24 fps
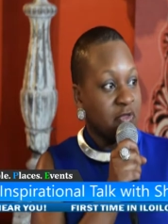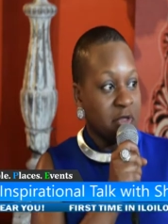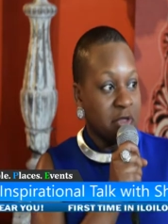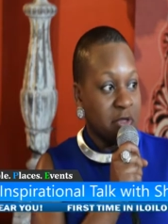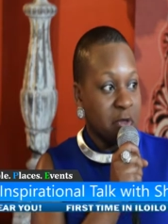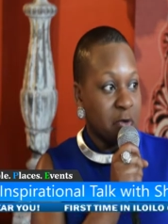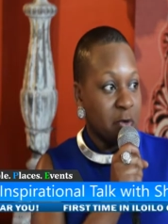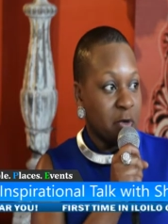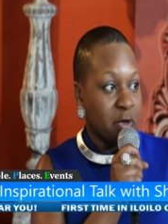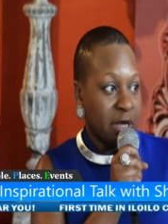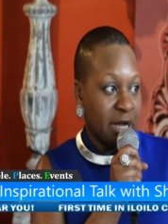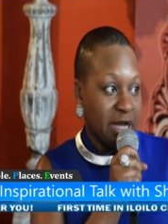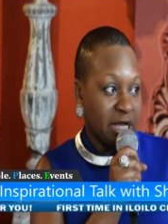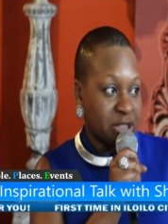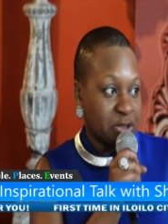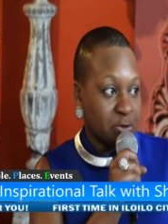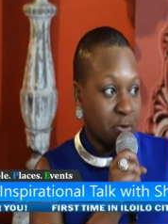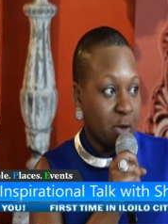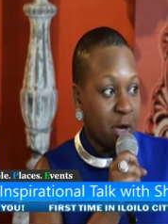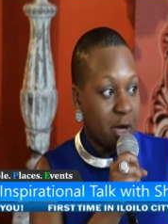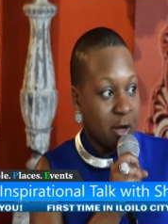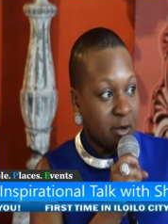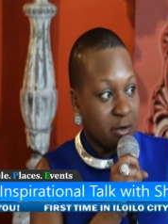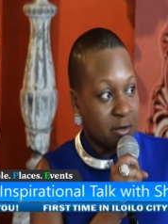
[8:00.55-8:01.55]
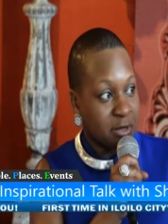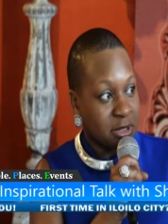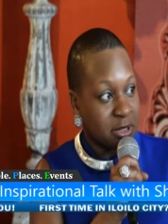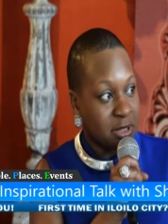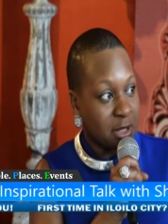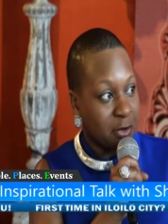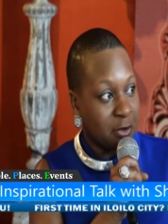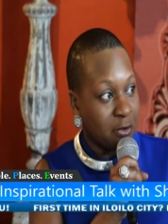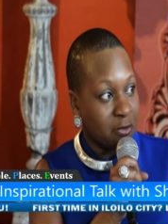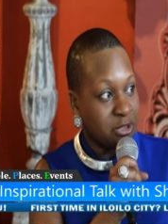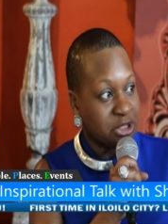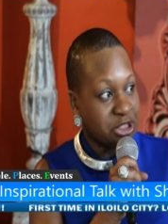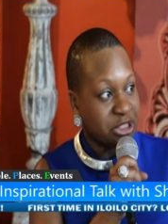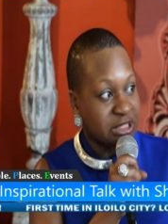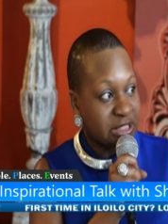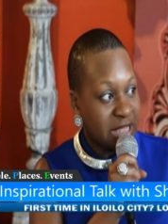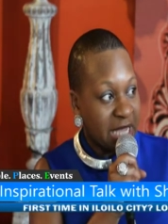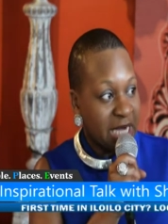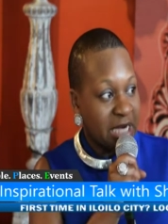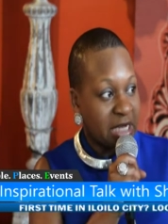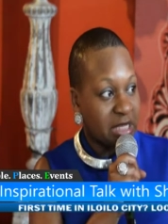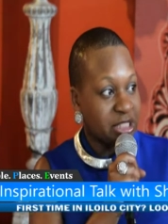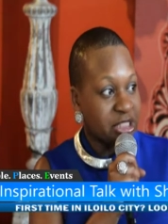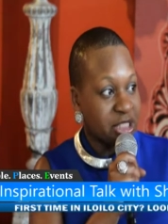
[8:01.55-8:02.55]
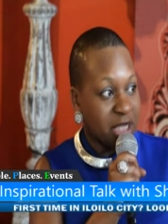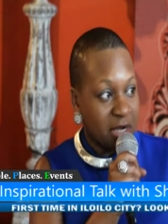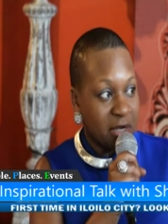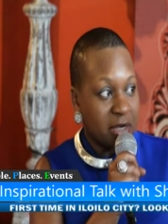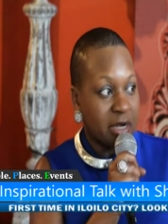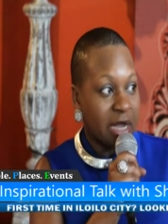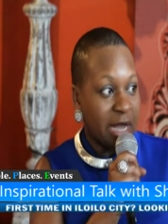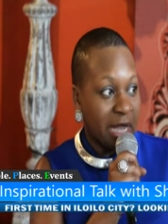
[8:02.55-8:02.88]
Lord as well. So just at a young